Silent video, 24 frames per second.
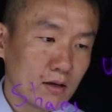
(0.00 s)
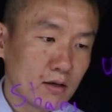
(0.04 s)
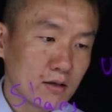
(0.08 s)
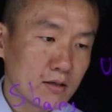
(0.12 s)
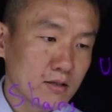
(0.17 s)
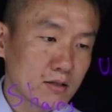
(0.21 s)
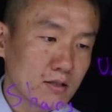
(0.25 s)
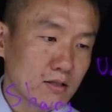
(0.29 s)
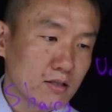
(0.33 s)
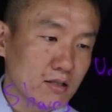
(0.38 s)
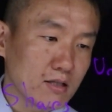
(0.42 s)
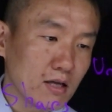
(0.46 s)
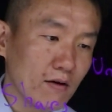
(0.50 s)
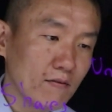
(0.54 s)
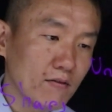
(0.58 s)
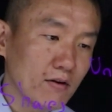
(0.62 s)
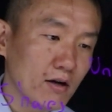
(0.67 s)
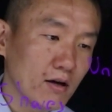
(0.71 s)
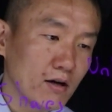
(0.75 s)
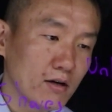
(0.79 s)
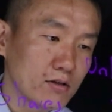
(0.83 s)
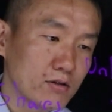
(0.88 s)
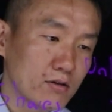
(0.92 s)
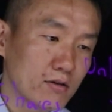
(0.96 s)

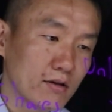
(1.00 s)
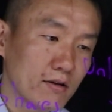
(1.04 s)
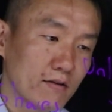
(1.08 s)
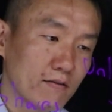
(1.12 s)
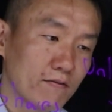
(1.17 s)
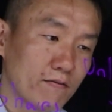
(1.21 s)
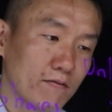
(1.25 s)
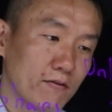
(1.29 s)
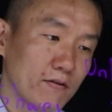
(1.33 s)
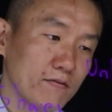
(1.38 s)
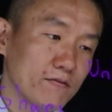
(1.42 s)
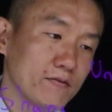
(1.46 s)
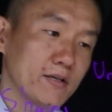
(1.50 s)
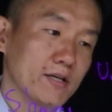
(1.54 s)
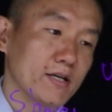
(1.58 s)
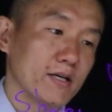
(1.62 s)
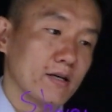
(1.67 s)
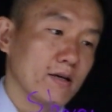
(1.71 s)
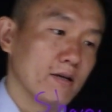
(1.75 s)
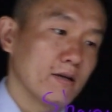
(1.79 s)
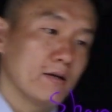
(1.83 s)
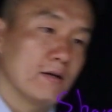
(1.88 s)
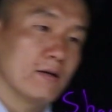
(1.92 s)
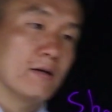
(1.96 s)
$750